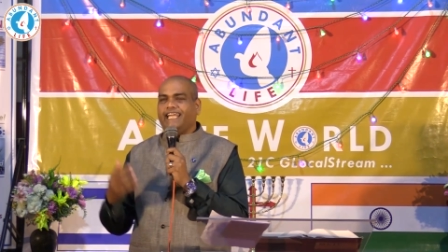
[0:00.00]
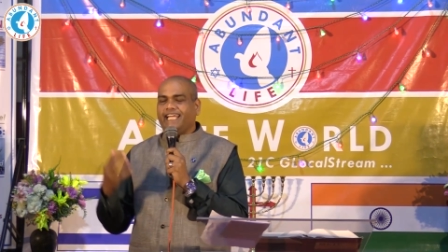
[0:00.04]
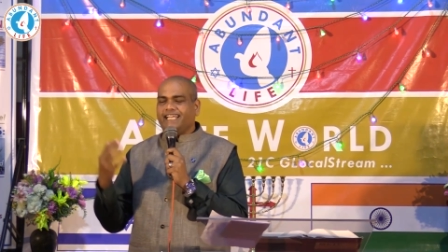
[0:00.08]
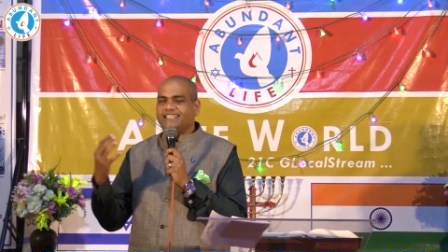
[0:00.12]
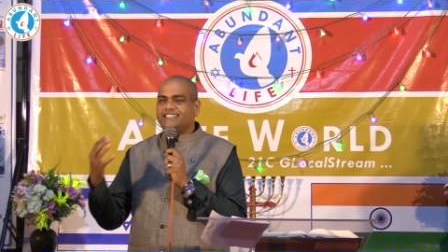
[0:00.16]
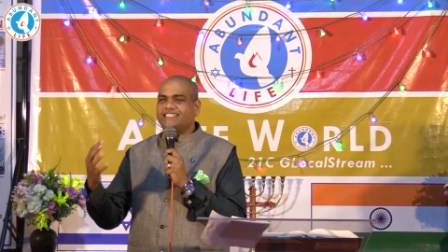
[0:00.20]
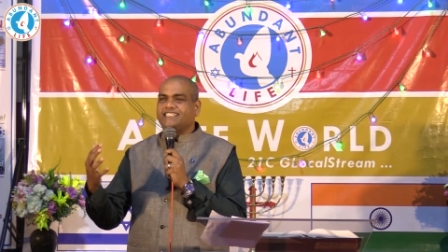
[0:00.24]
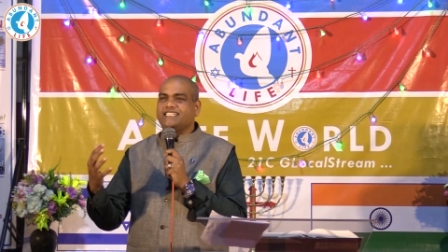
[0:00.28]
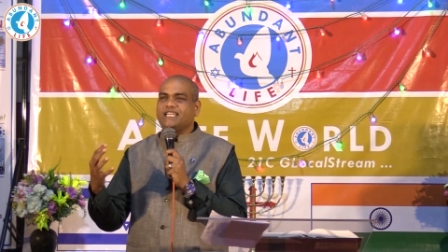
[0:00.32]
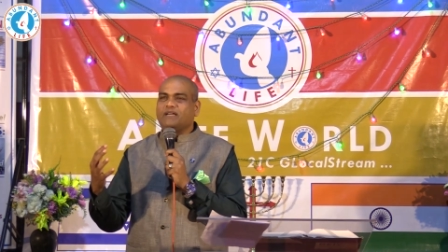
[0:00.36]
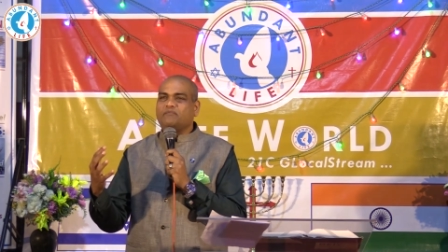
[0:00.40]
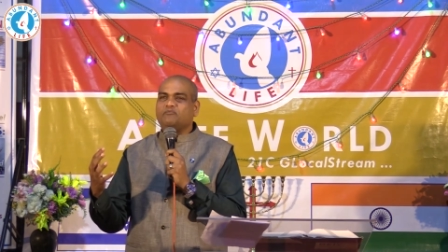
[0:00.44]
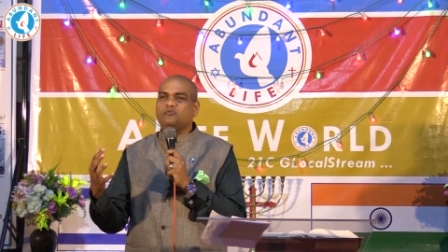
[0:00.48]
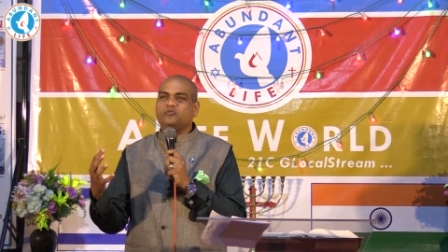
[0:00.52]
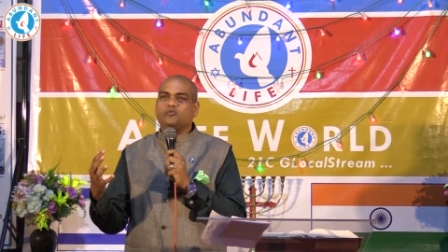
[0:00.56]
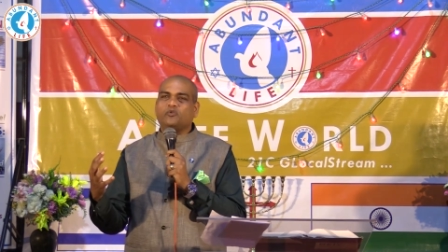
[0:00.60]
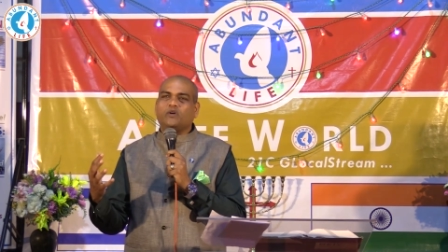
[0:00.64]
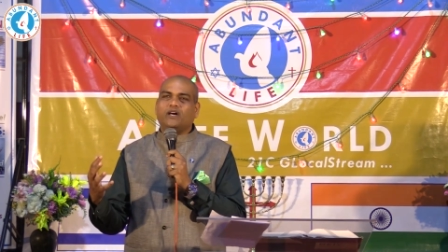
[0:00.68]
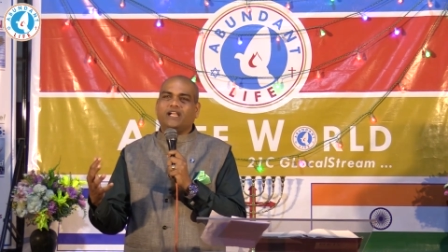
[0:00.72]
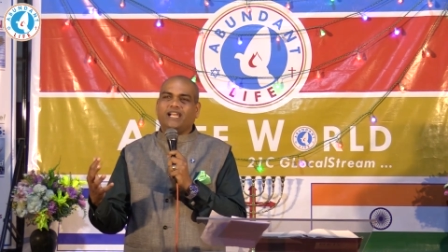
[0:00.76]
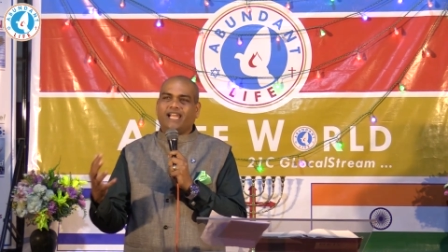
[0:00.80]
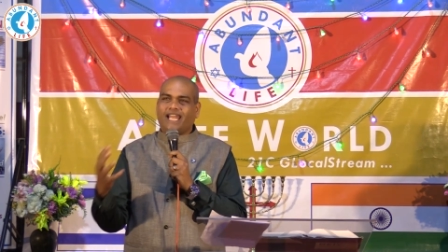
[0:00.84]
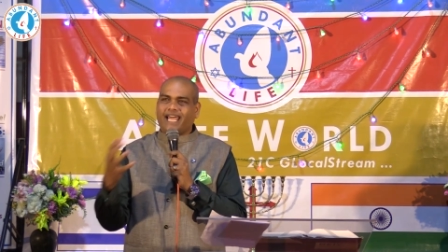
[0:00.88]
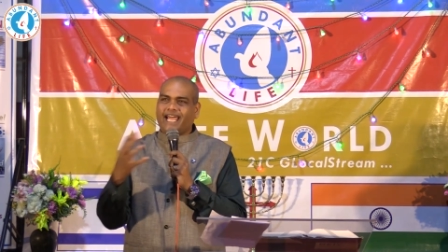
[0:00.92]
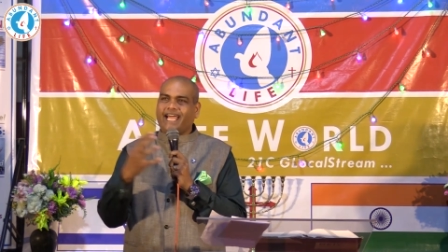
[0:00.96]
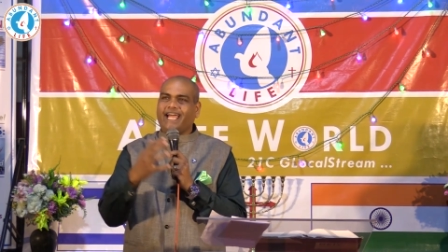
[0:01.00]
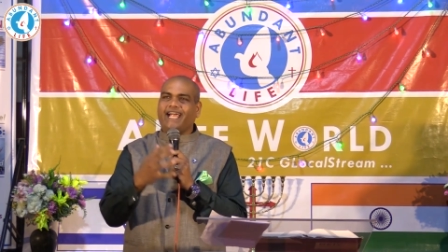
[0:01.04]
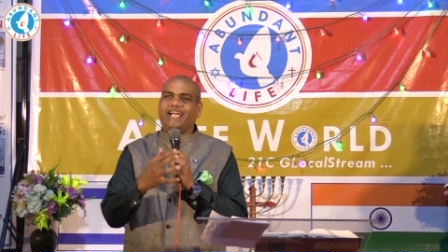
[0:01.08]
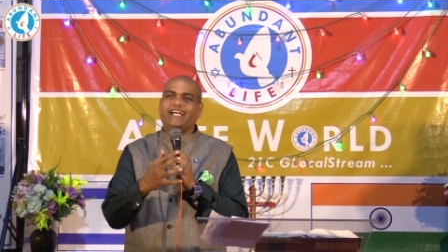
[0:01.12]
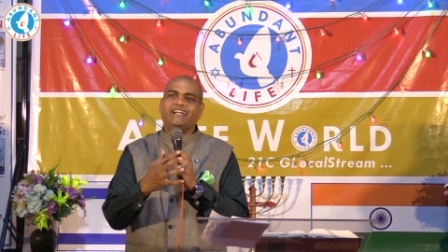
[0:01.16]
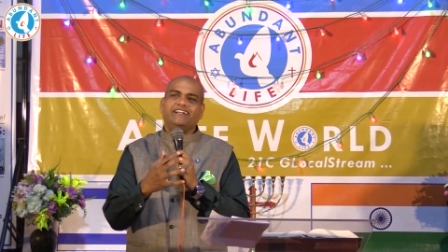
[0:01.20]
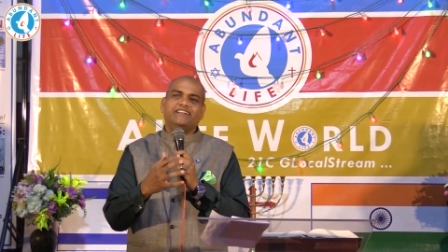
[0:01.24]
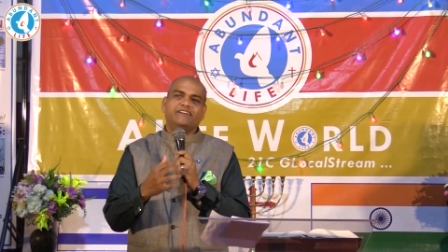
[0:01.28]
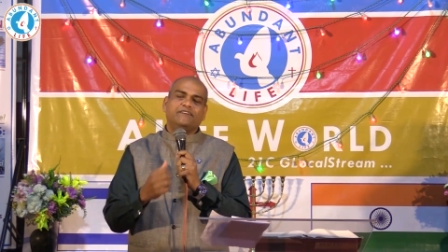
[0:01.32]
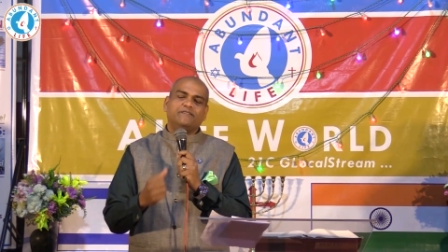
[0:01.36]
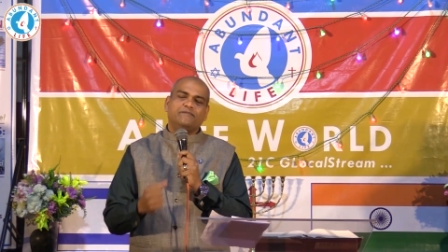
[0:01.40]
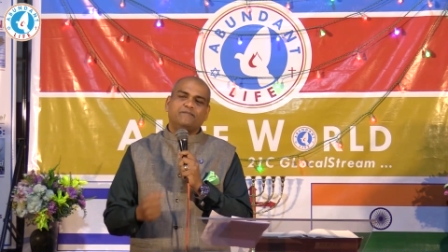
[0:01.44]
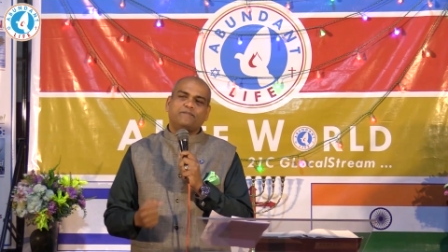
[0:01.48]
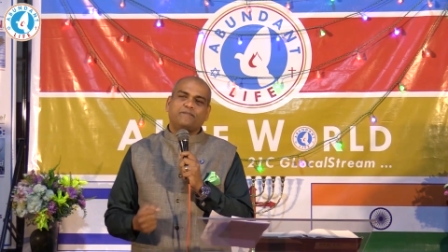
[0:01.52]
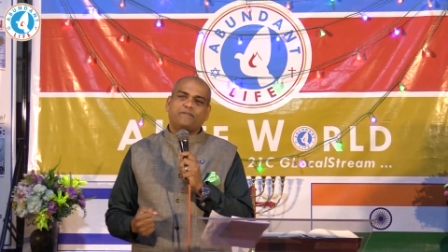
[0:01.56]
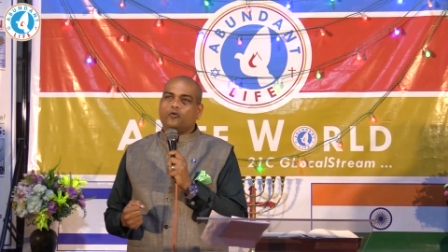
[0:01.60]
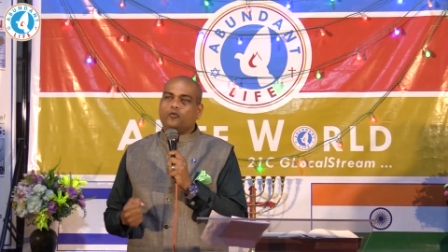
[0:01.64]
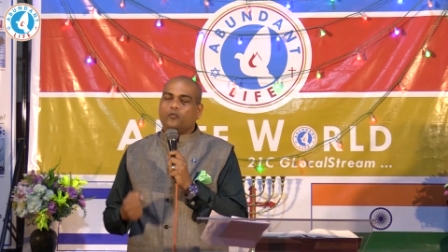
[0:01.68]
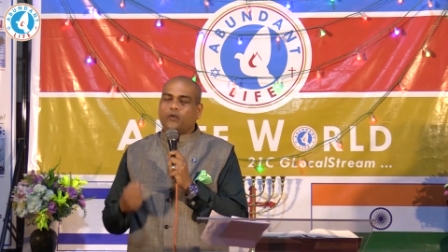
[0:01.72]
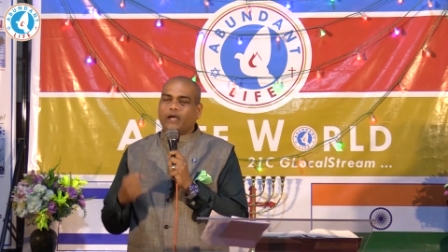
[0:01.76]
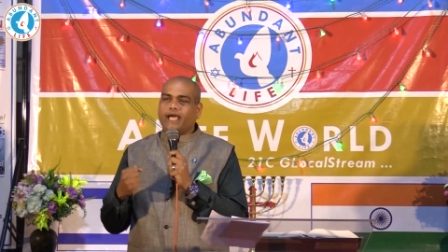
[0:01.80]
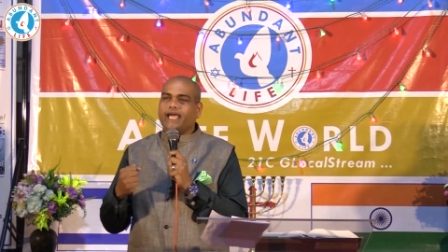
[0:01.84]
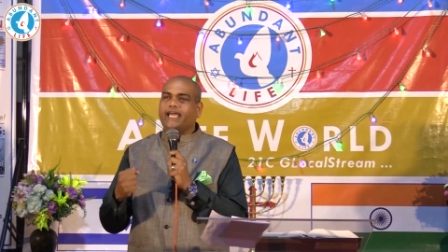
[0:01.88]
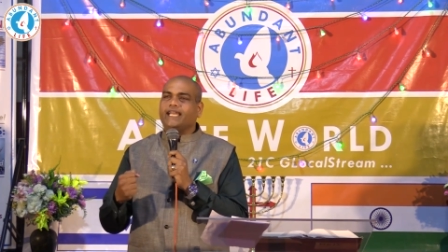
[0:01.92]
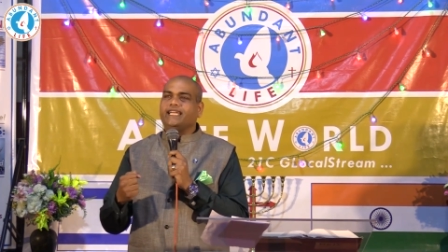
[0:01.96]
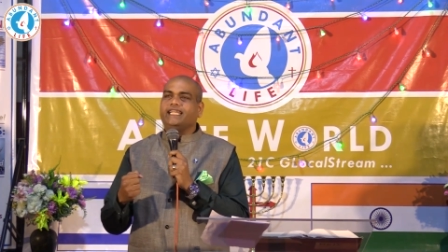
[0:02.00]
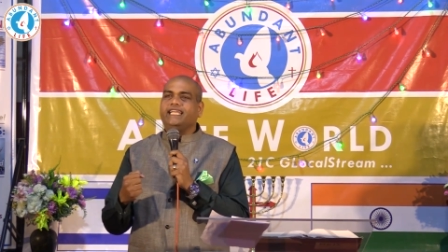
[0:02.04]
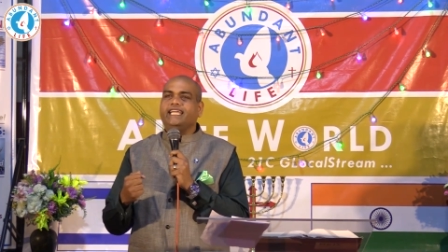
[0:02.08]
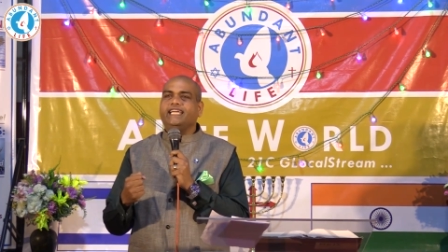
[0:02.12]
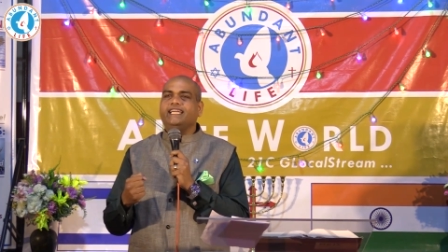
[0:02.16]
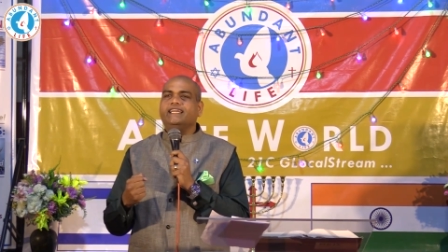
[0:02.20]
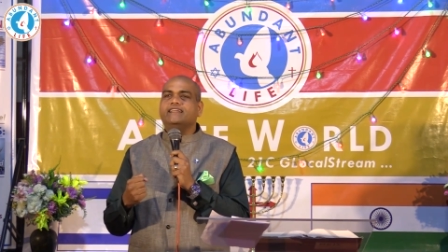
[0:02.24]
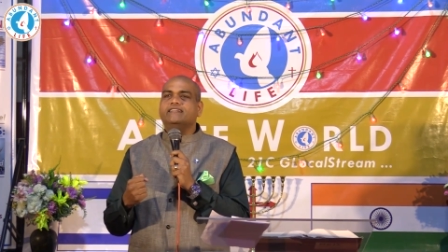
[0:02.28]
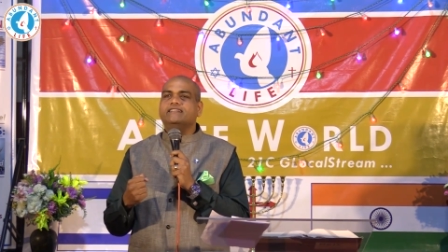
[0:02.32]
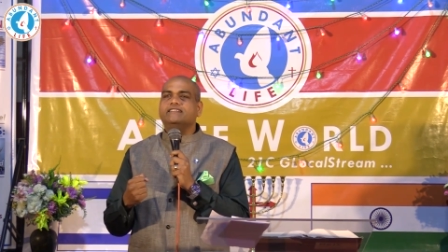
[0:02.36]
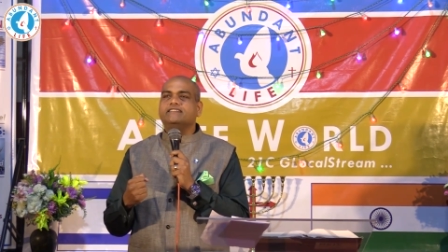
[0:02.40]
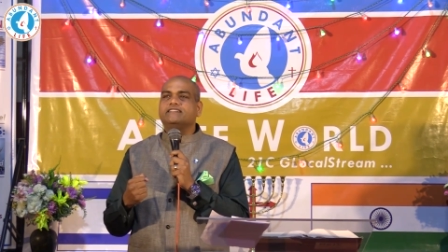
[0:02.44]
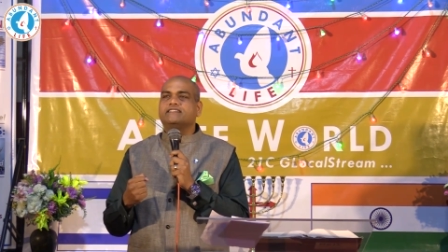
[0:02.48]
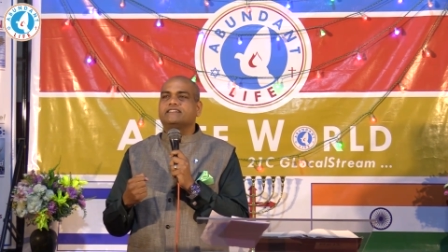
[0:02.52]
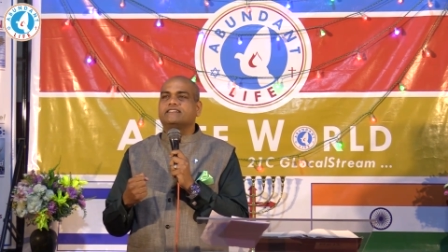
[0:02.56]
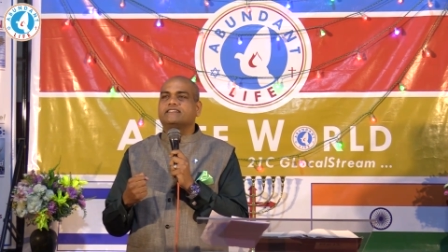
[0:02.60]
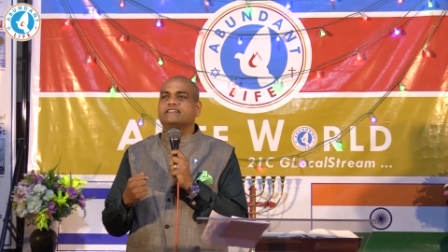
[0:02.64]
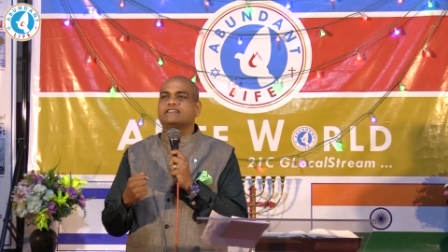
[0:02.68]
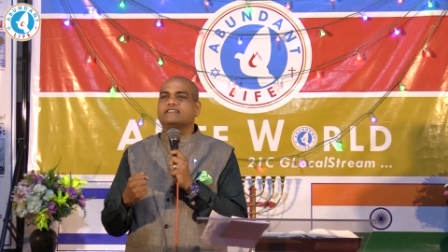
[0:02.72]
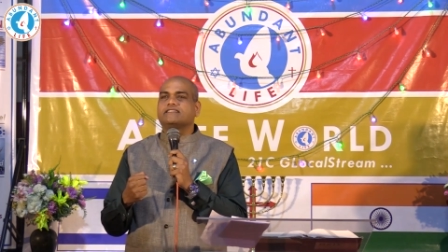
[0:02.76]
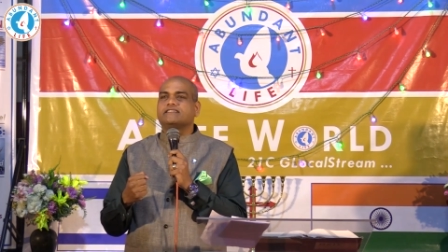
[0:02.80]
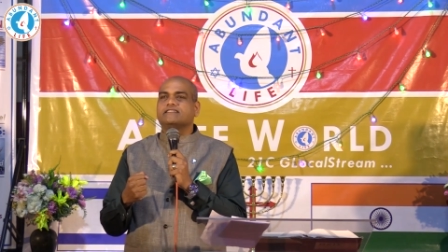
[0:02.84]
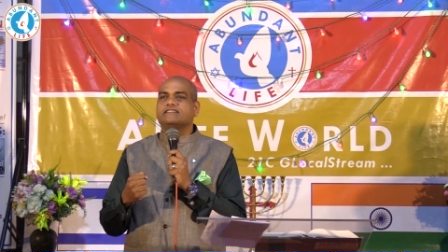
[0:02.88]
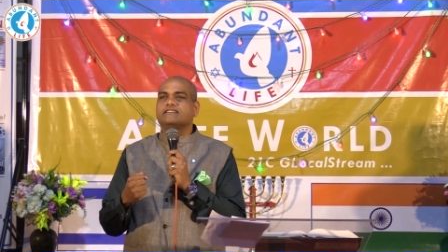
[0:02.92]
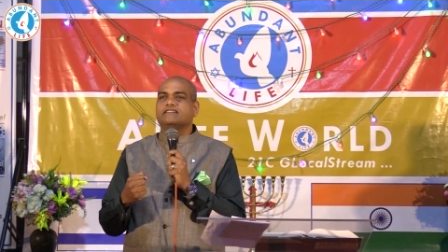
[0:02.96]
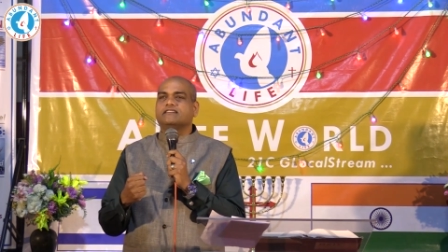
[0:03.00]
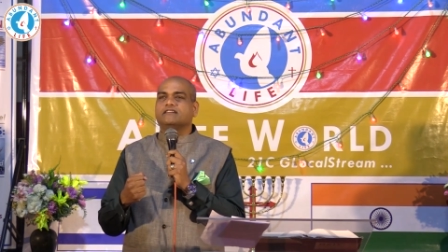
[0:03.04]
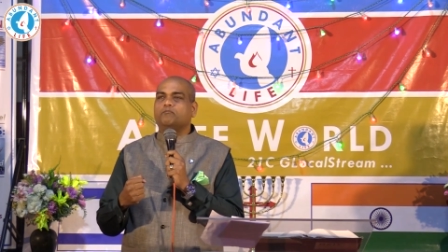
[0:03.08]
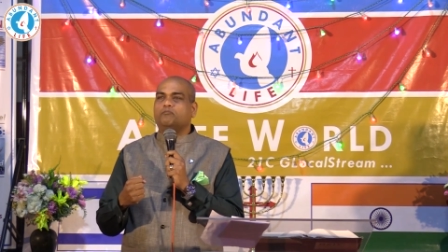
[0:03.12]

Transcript: takes them to a land where He is